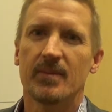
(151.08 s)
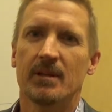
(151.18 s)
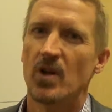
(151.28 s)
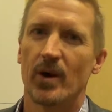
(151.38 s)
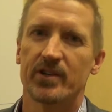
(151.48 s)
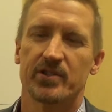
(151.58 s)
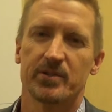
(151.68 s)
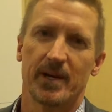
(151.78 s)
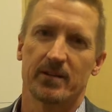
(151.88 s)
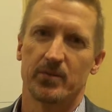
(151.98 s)
No extra
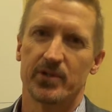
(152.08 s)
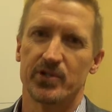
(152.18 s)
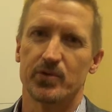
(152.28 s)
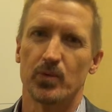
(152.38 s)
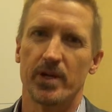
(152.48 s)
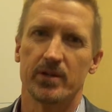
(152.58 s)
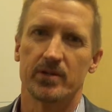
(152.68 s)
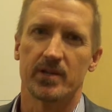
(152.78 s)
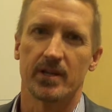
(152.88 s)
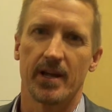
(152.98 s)
spectrum, we just
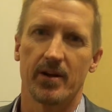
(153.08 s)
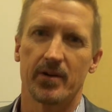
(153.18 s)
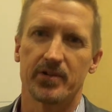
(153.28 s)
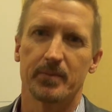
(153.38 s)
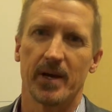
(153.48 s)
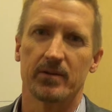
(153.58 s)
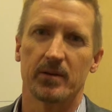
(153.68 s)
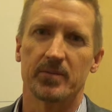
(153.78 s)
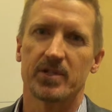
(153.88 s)
reuse the carrier spectrum.